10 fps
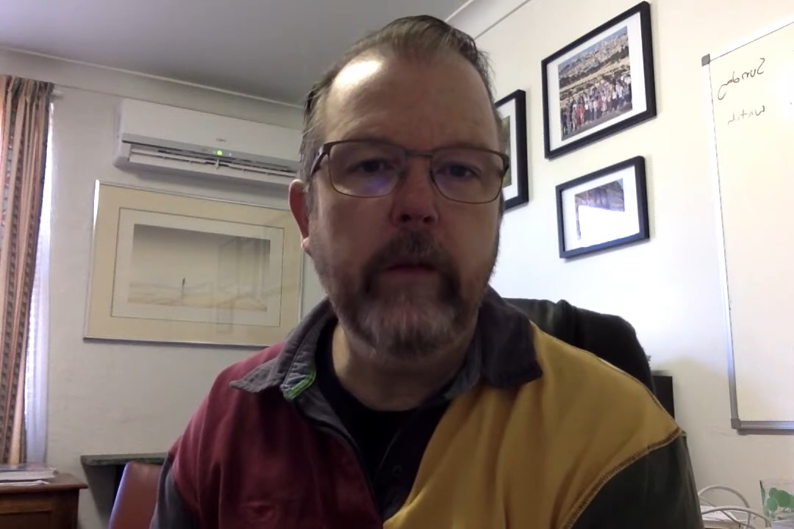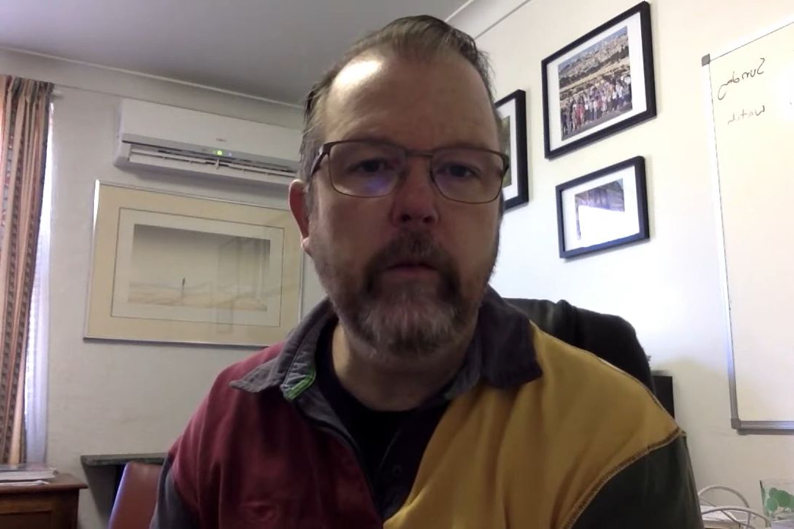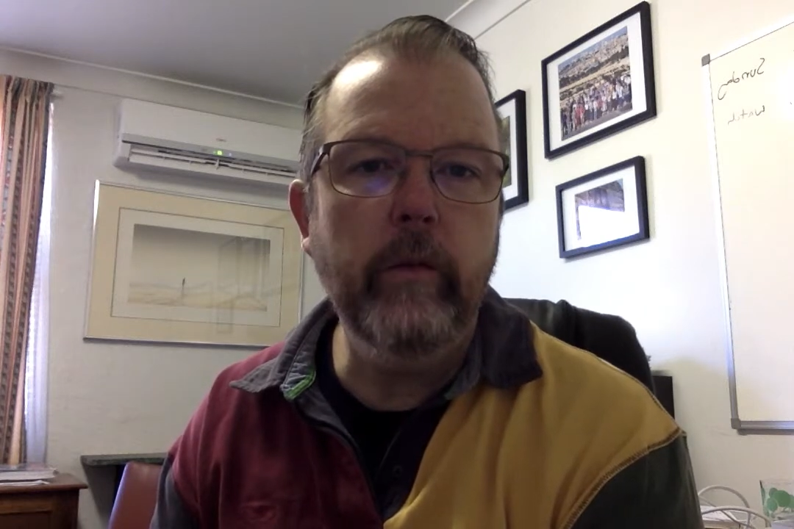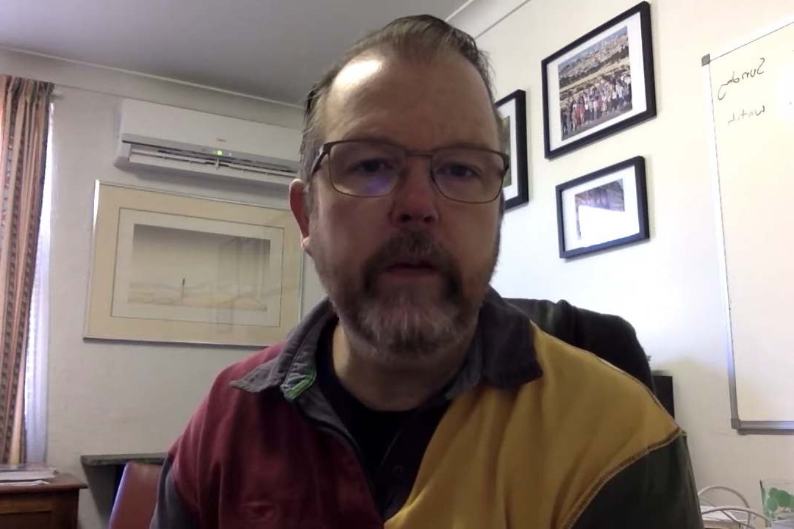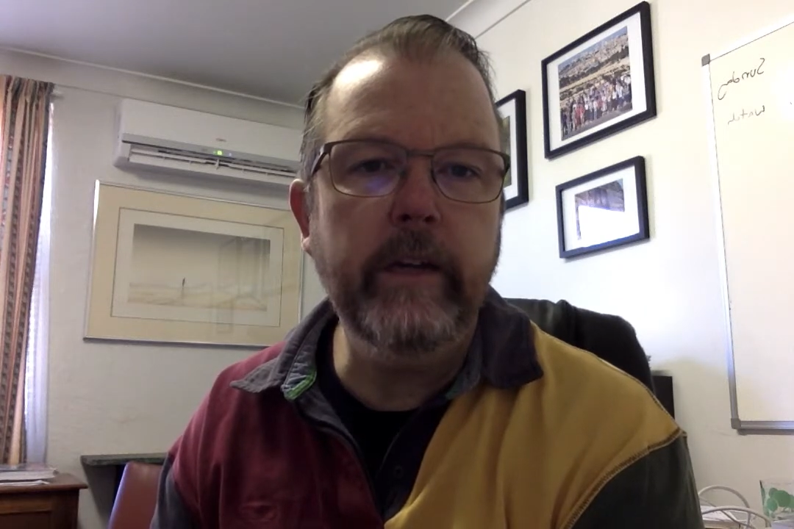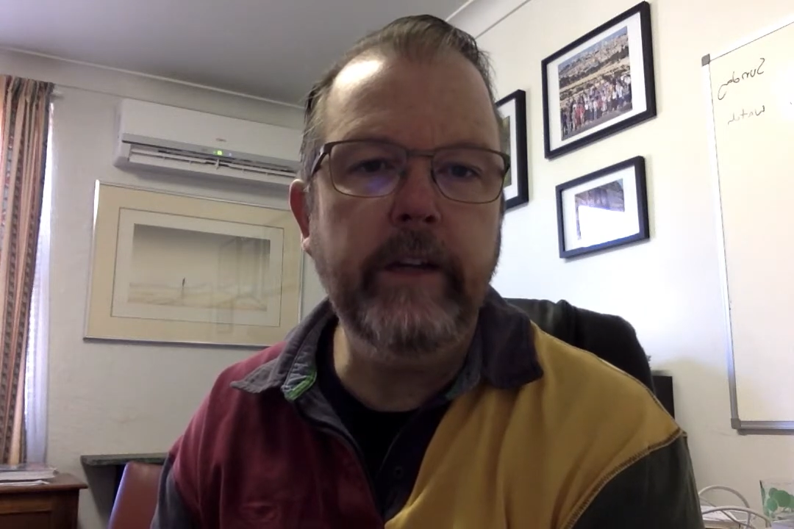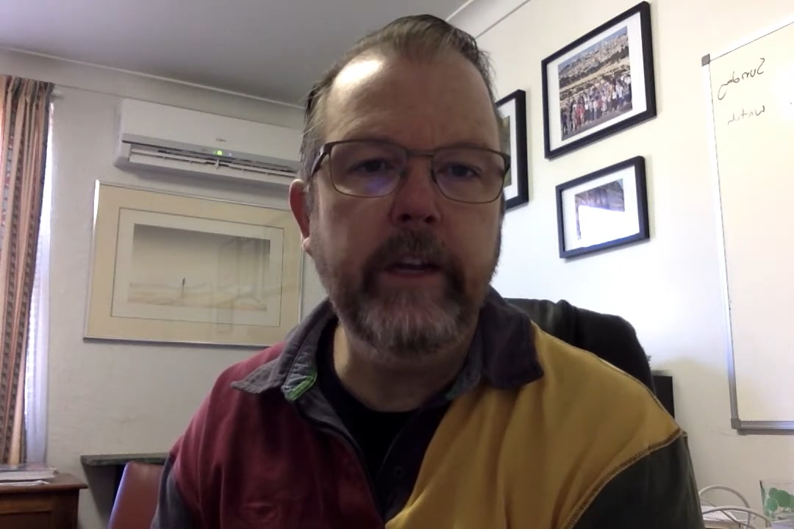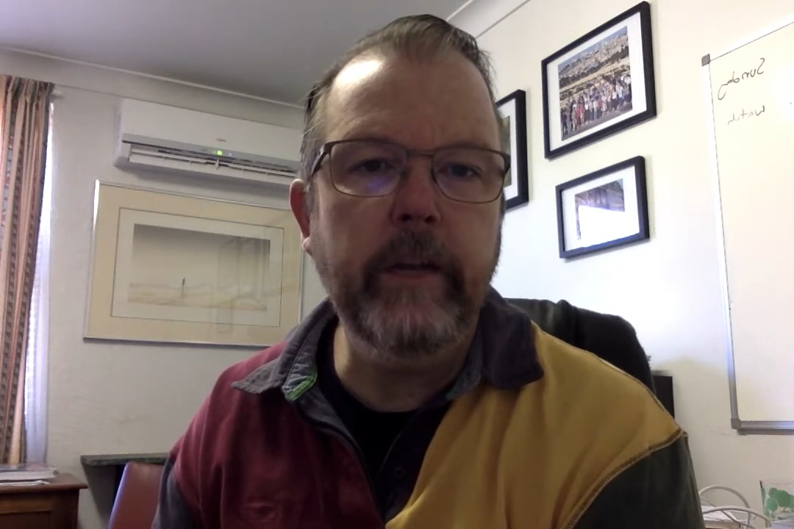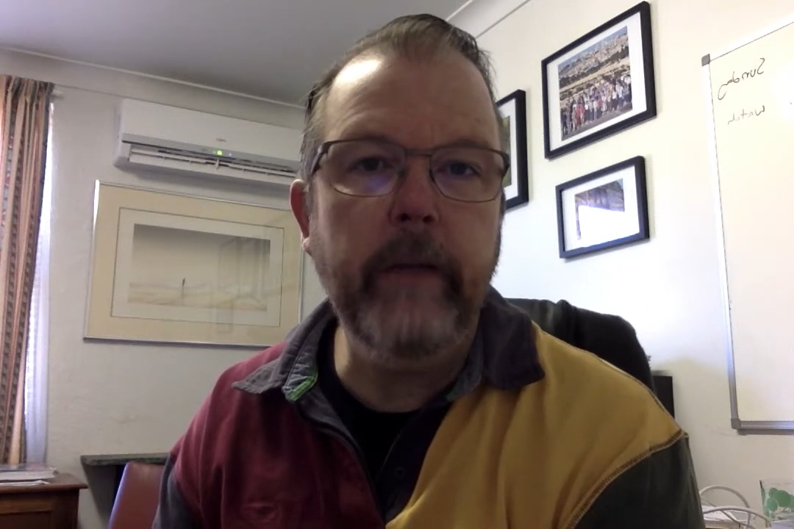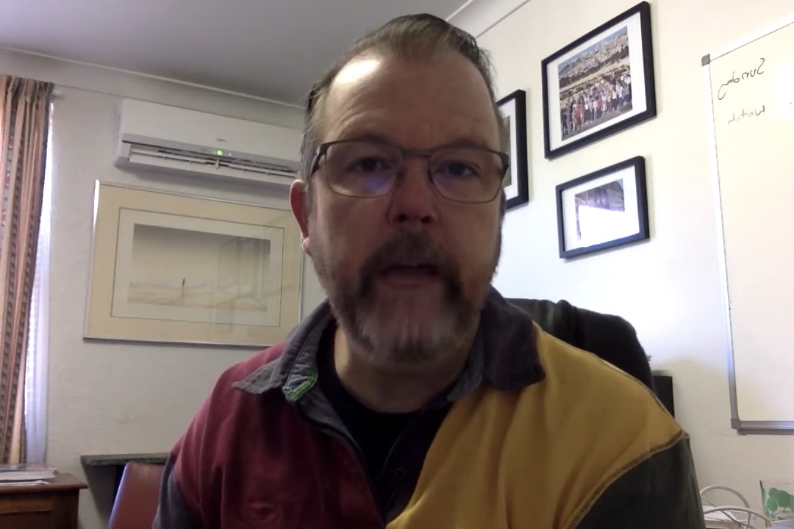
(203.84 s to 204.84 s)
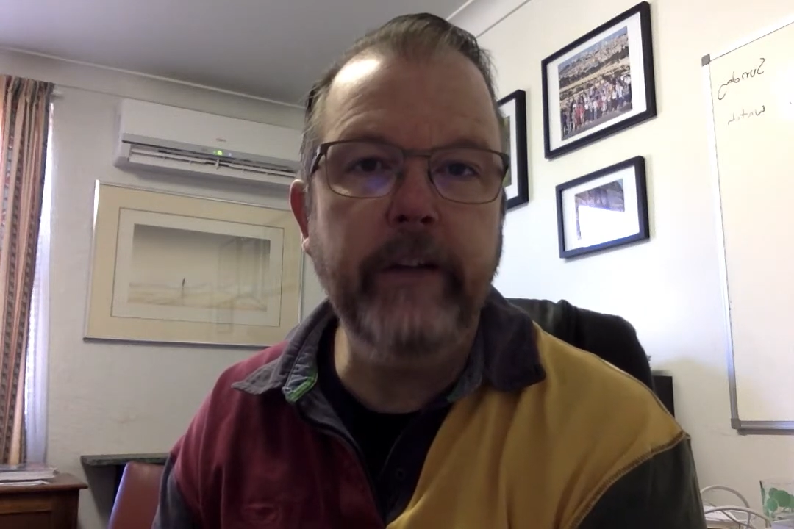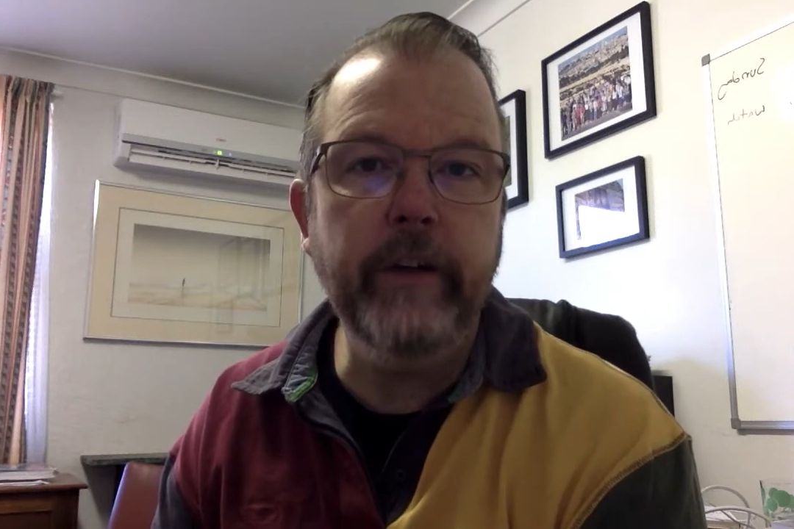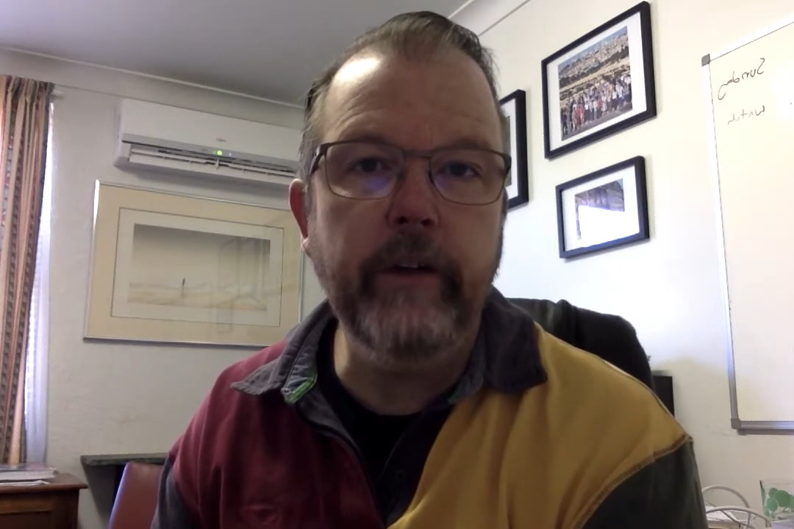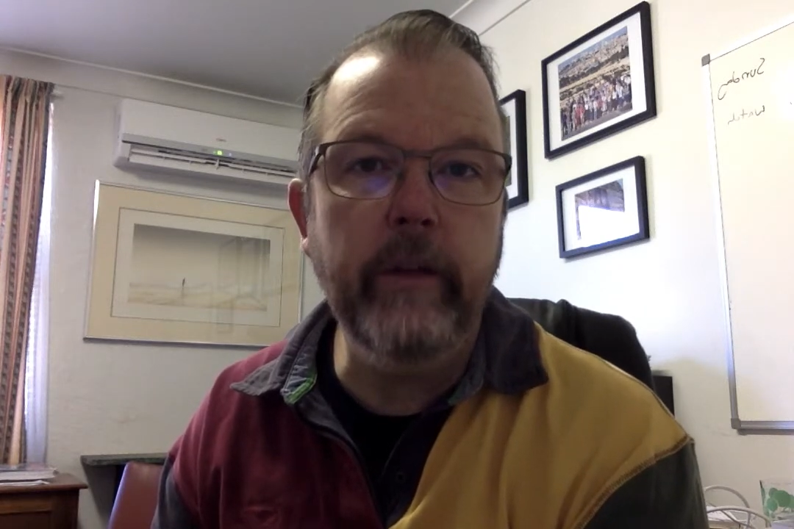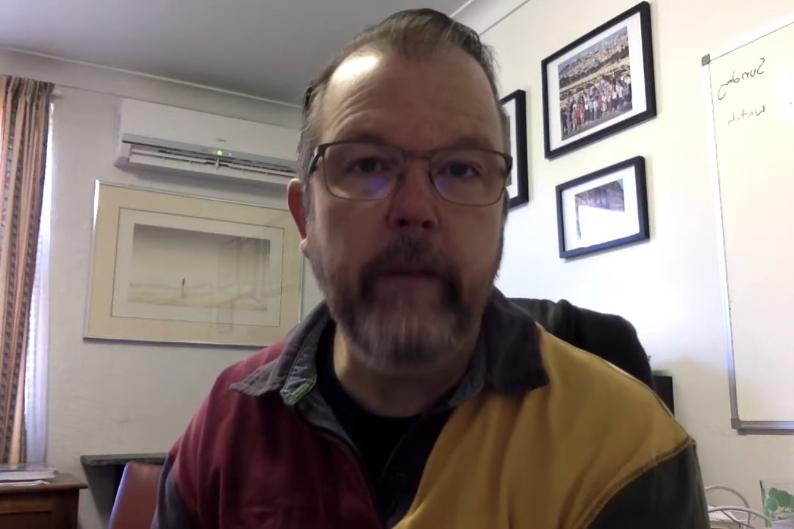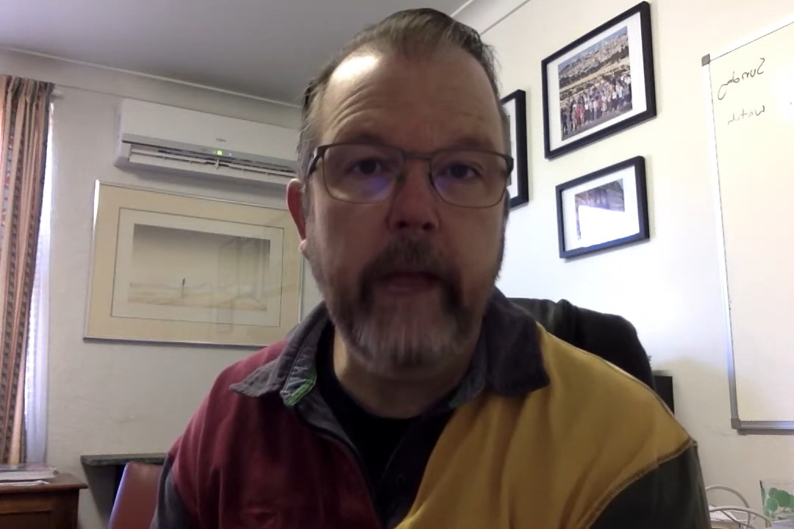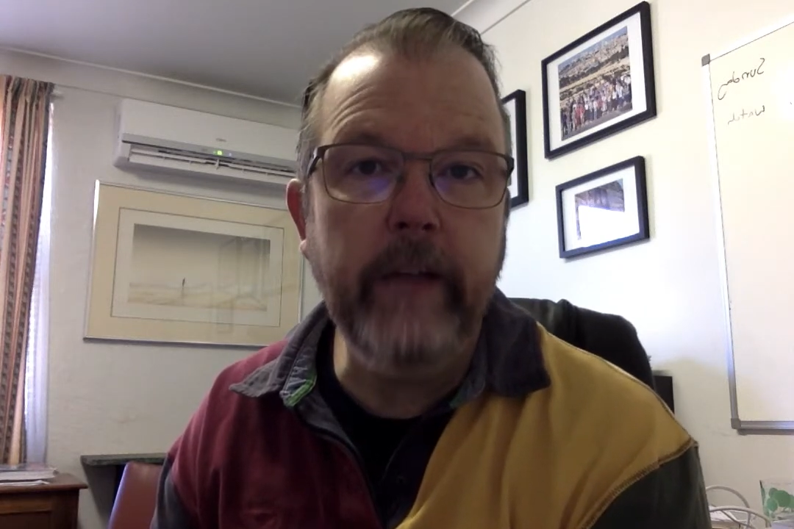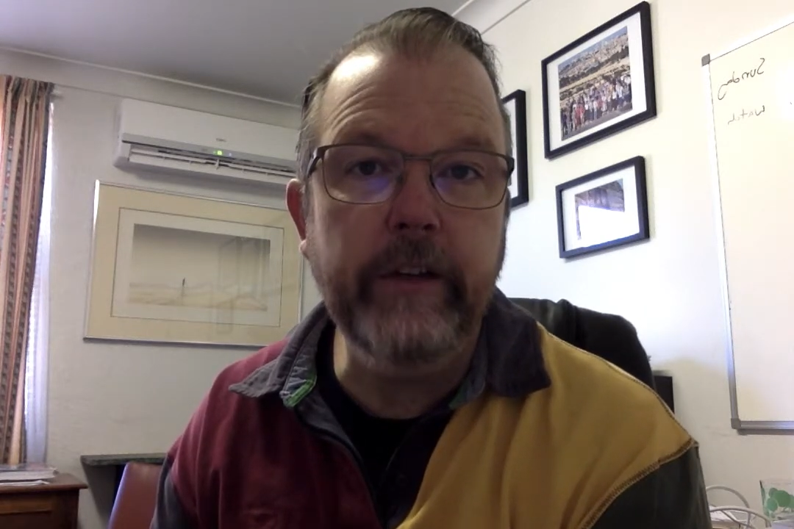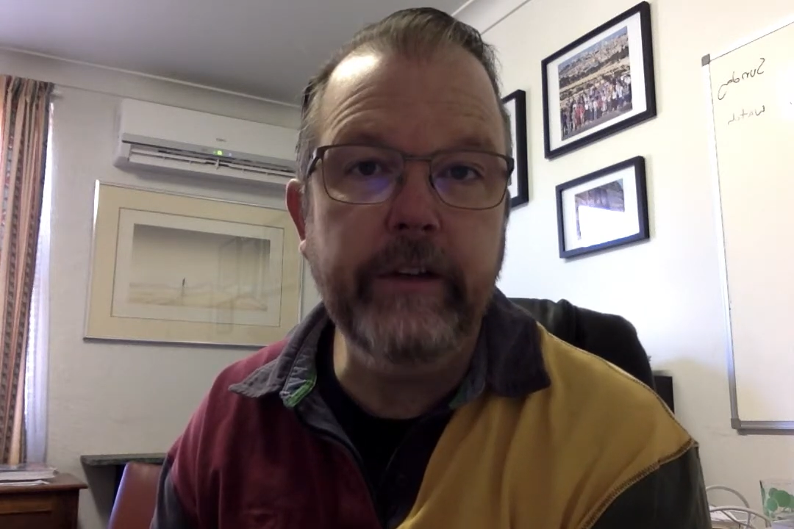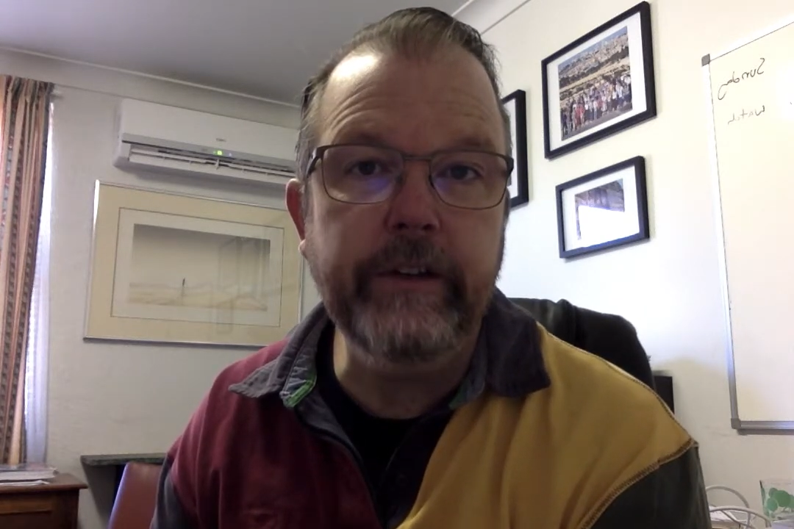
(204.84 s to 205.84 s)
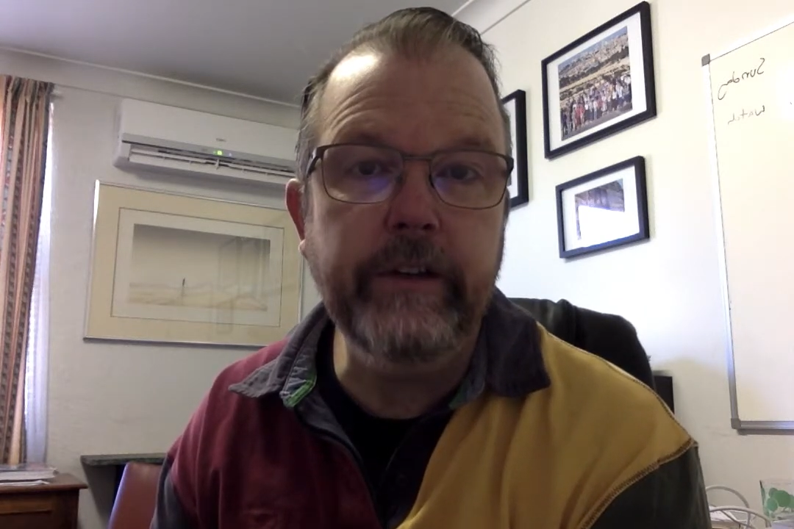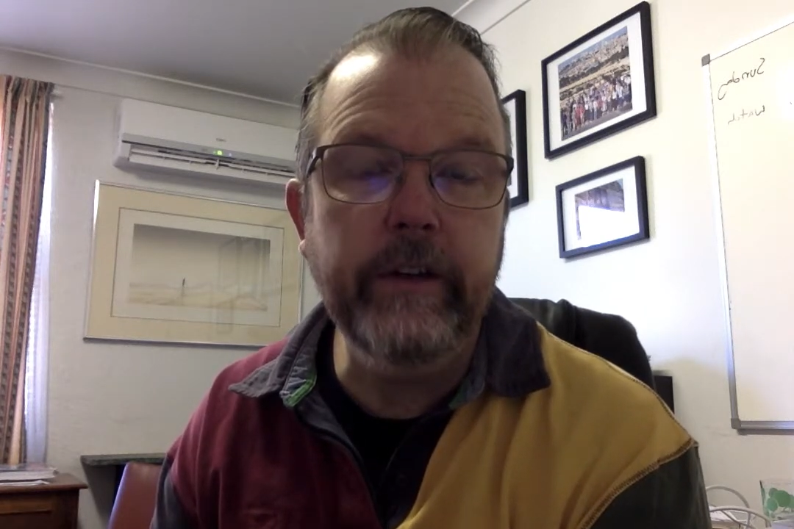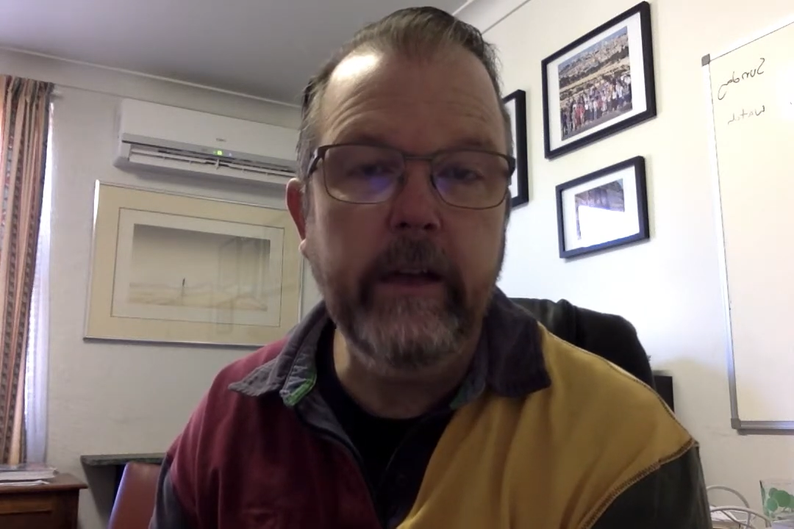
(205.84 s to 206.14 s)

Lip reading: We'll continue to major on the majors.